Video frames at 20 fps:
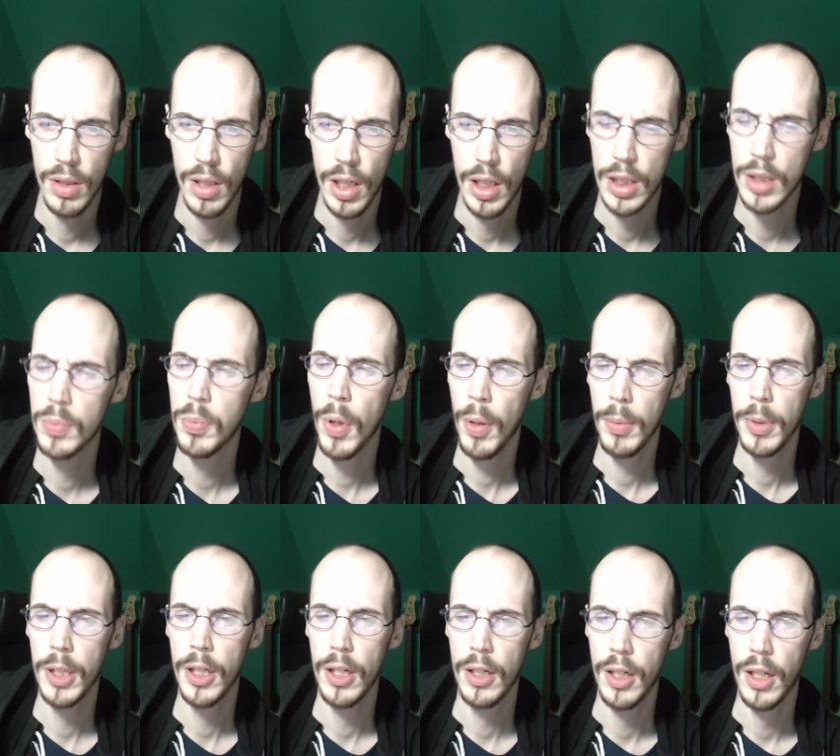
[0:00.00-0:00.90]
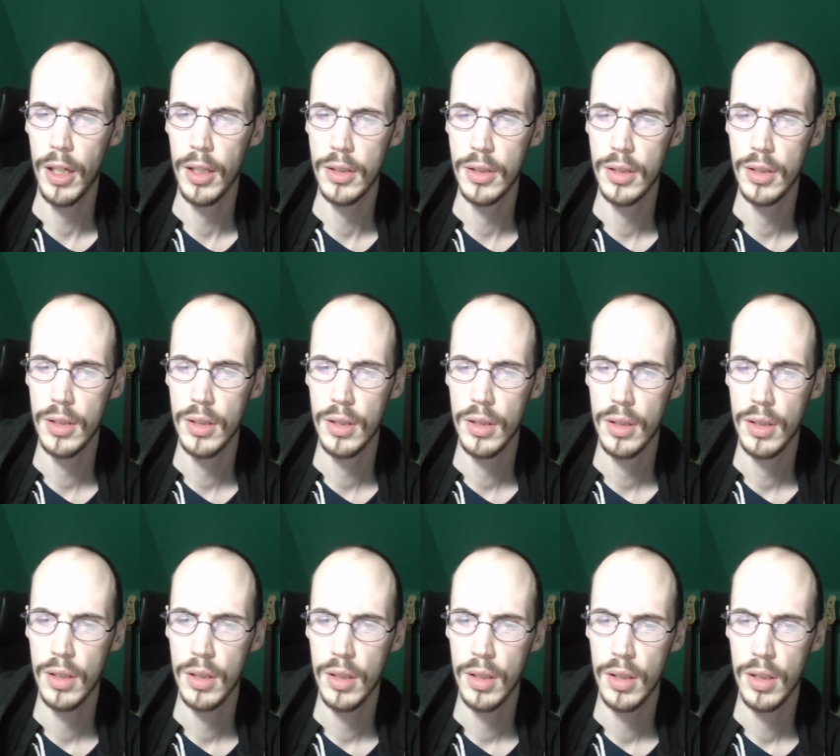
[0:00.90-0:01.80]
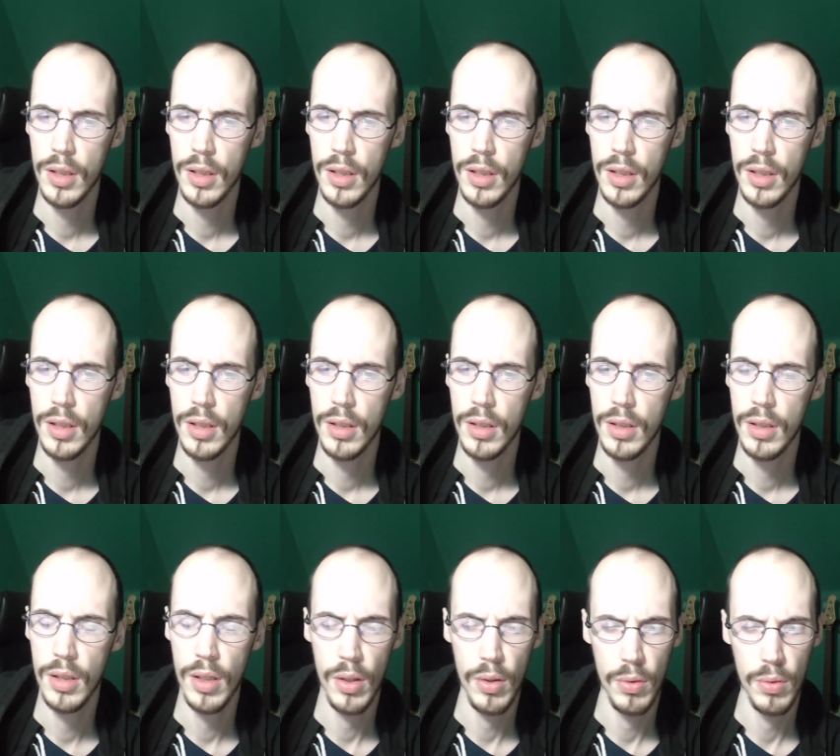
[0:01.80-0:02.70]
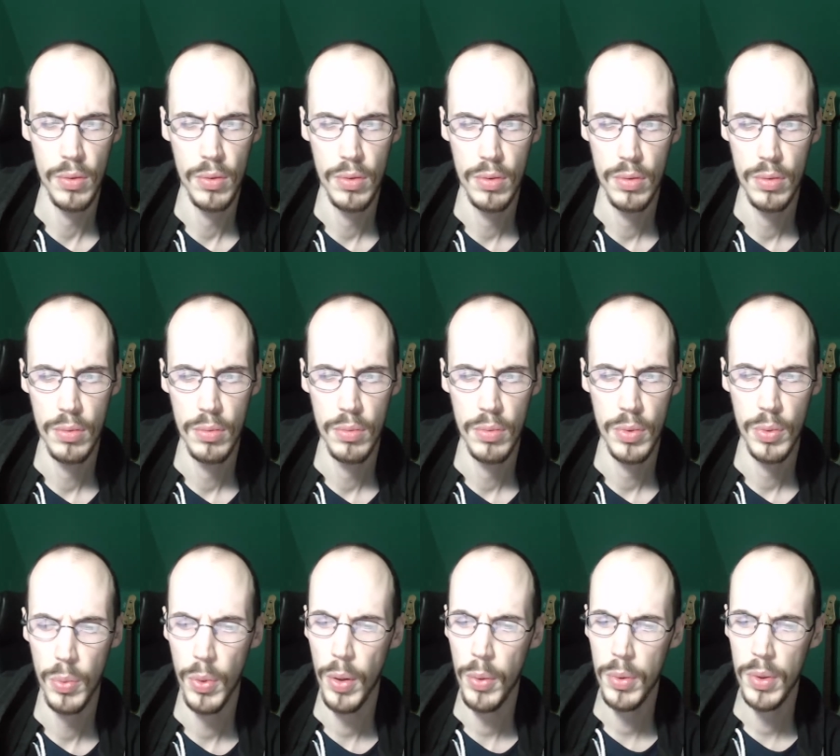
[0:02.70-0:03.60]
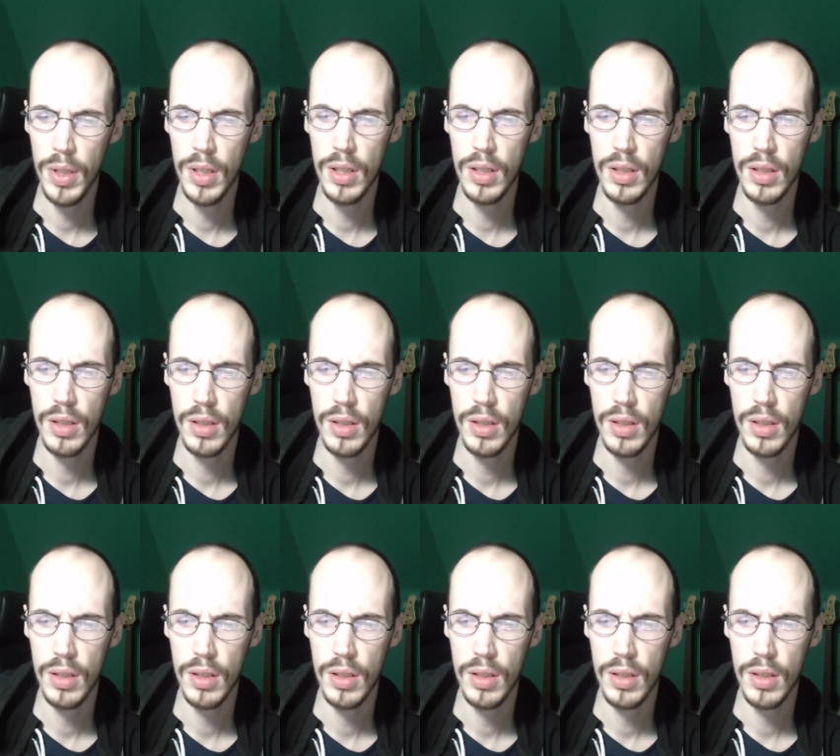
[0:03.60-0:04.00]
It's probably 10 days. No. Why would...